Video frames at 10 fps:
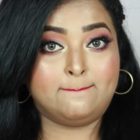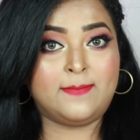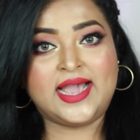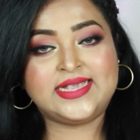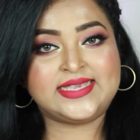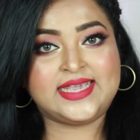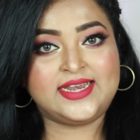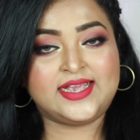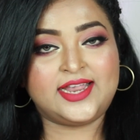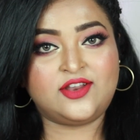my
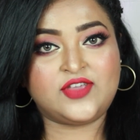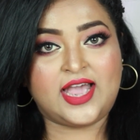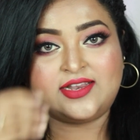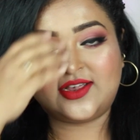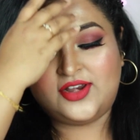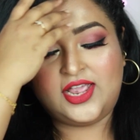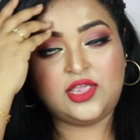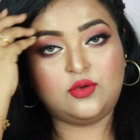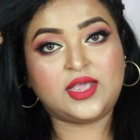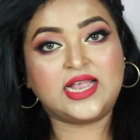skin kind of category,
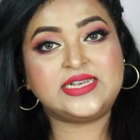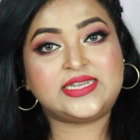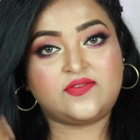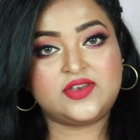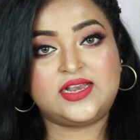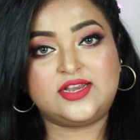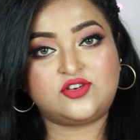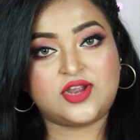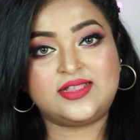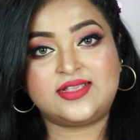you can definitely
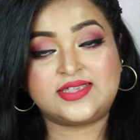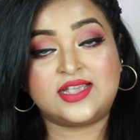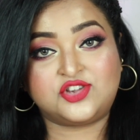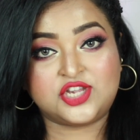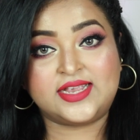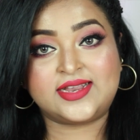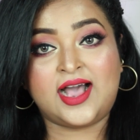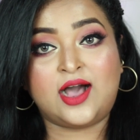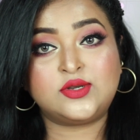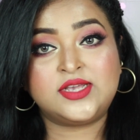try this shade
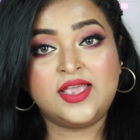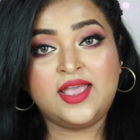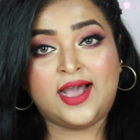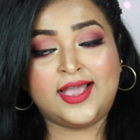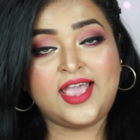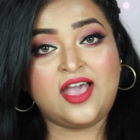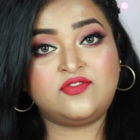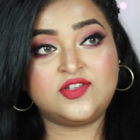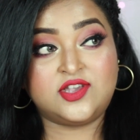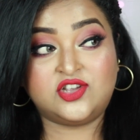out. I
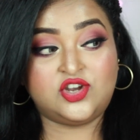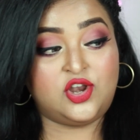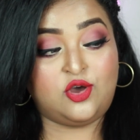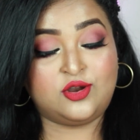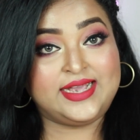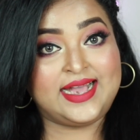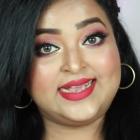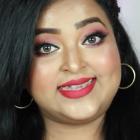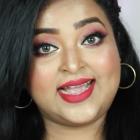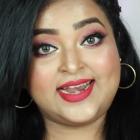have researched a lot,
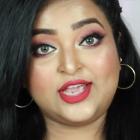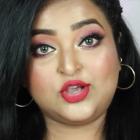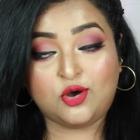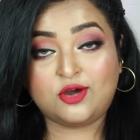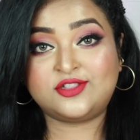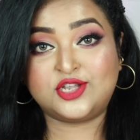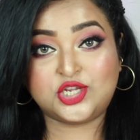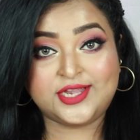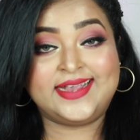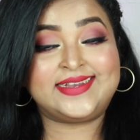guys, and I got the
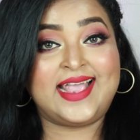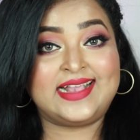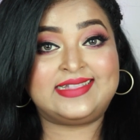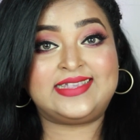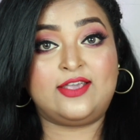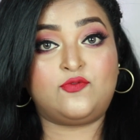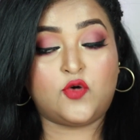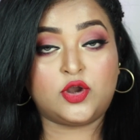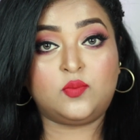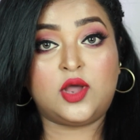shade
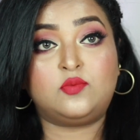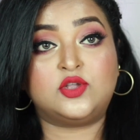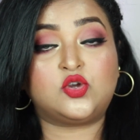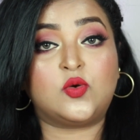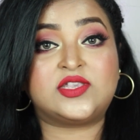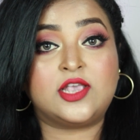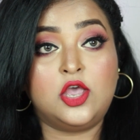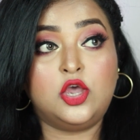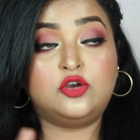NC41, which goes